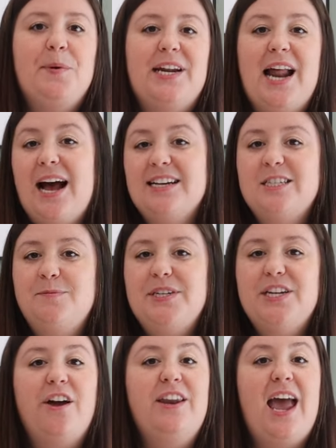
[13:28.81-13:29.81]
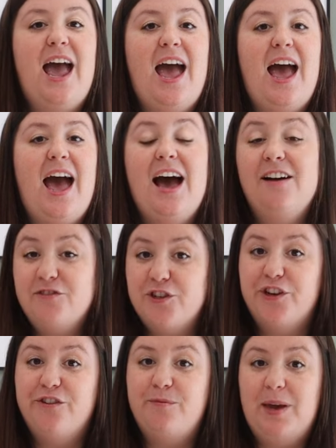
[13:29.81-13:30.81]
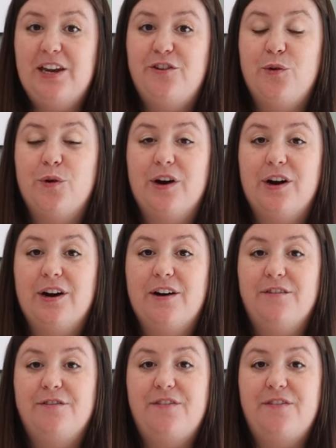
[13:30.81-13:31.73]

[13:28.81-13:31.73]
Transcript: but it has to be done after you've made your